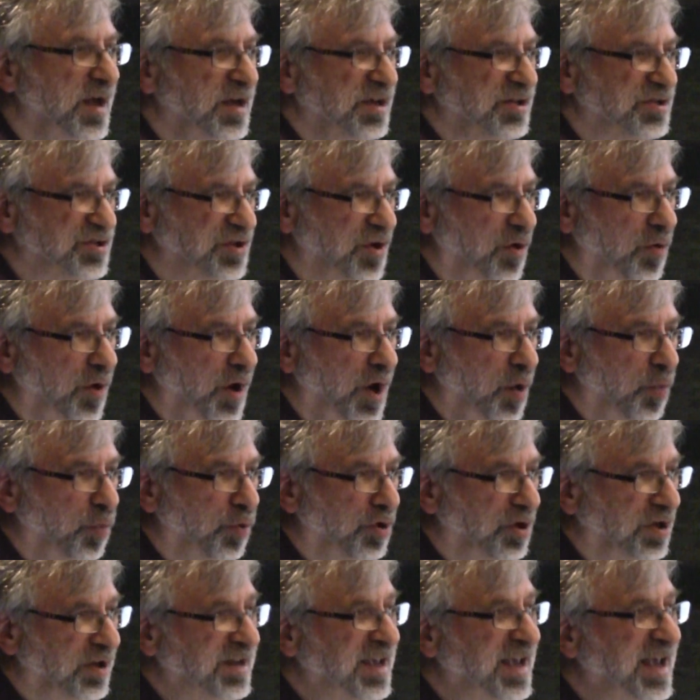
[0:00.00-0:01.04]
So
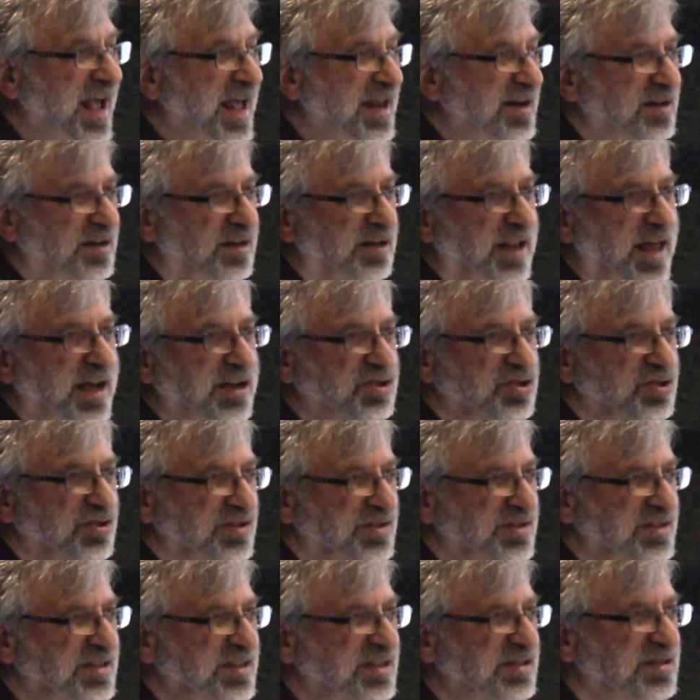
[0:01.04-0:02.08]
we're looking at an election
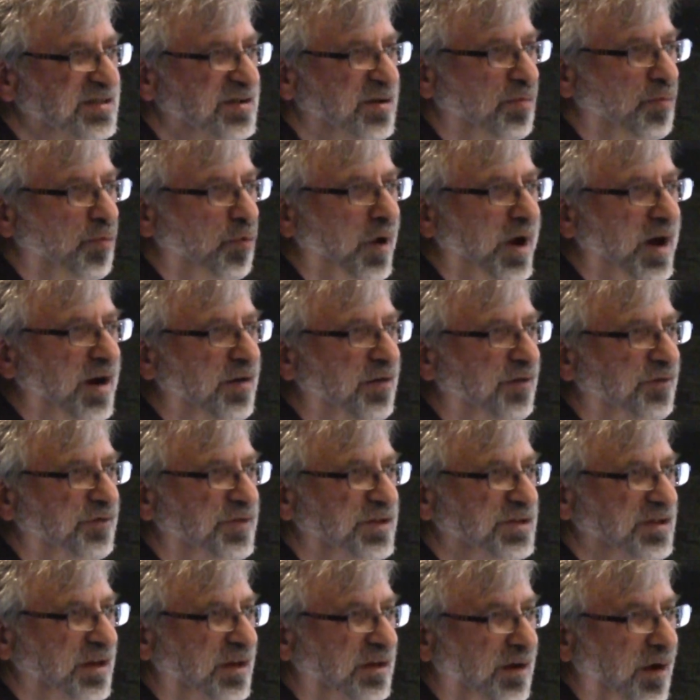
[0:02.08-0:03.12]
system where,
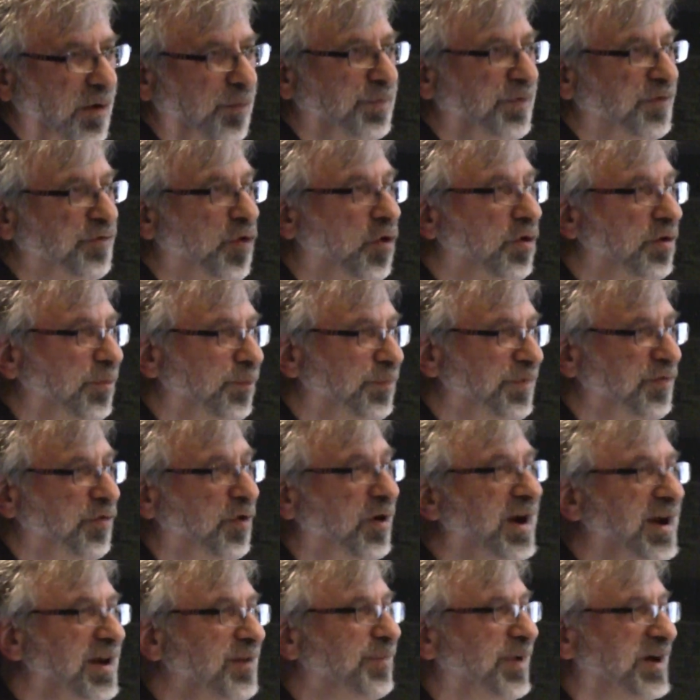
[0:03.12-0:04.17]

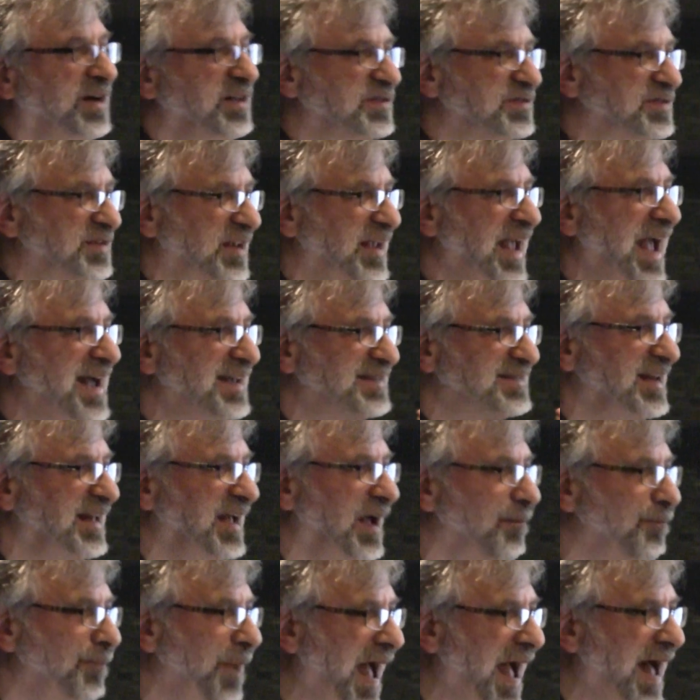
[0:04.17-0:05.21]
before anybody's casting
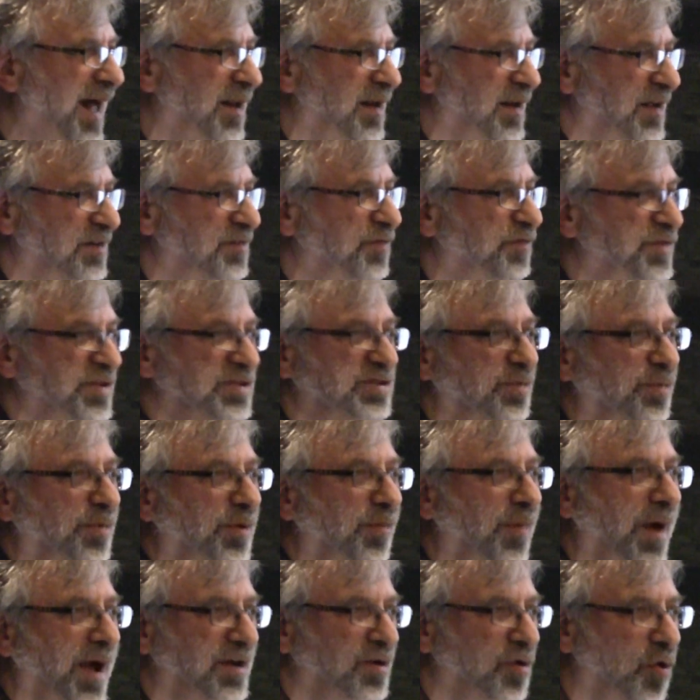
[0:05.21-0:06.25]
a ballot,
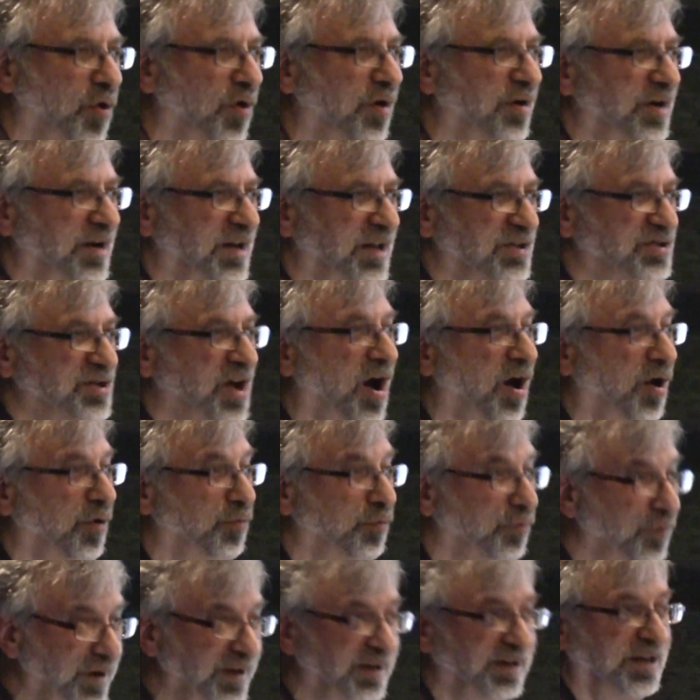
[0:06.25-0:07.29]
visible minorities are
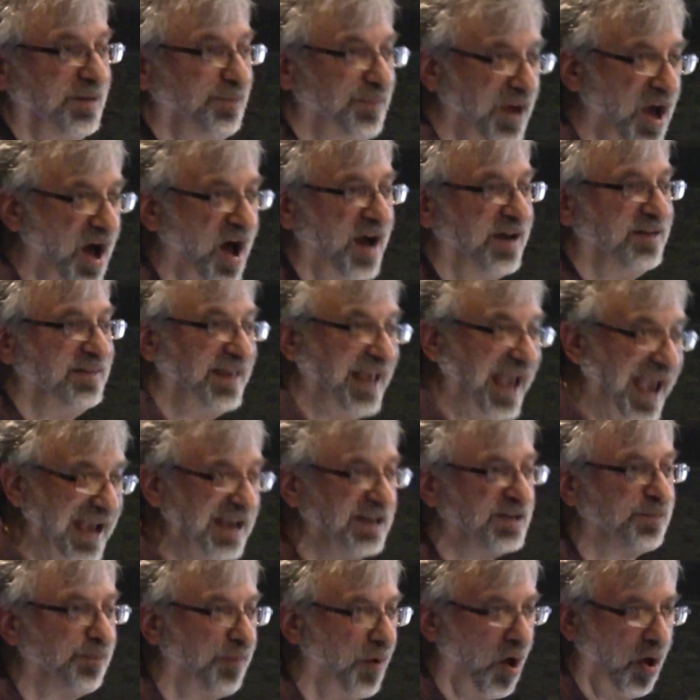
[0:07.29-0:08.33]
really behind the
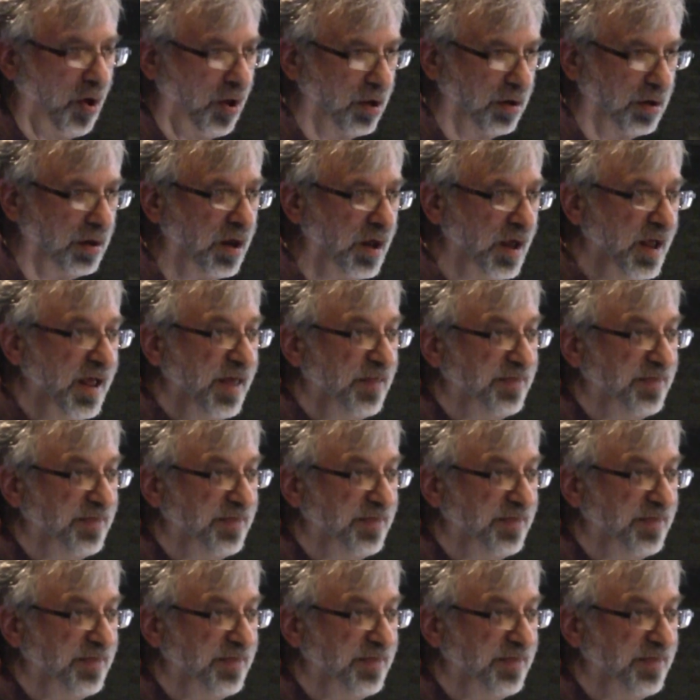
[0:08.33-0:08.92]
8 ball.